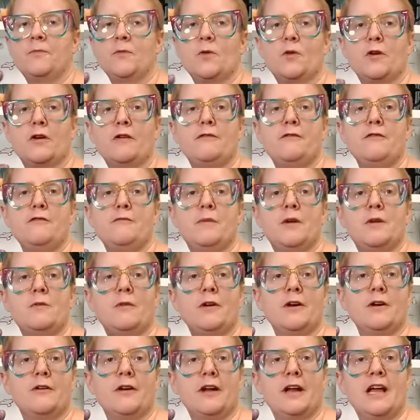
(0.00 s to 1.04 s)
Or if you've been
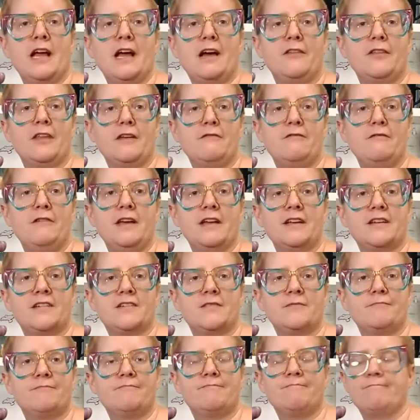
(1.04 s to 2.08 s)
wondering how they fit
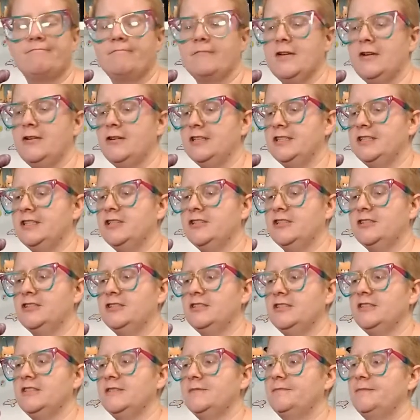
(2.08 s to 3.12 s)
on
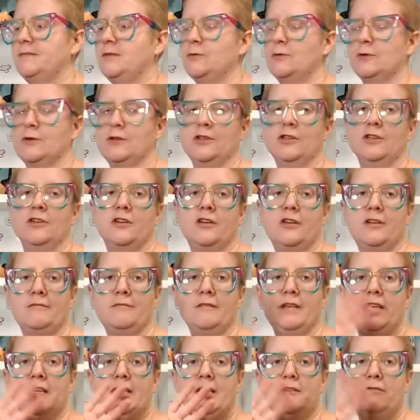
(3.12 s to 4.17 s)
dolls or look
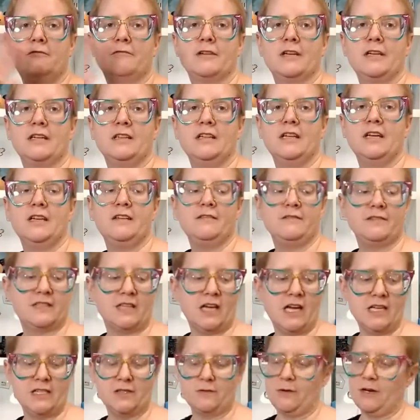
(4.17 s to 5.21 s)
in real life
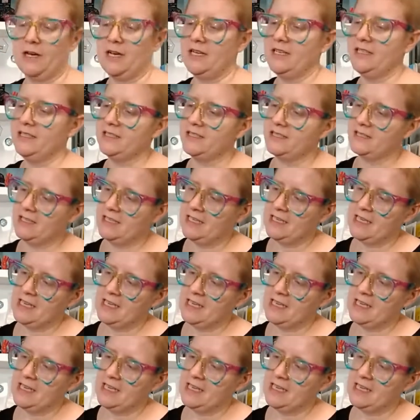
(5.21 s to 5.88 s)
size-wise.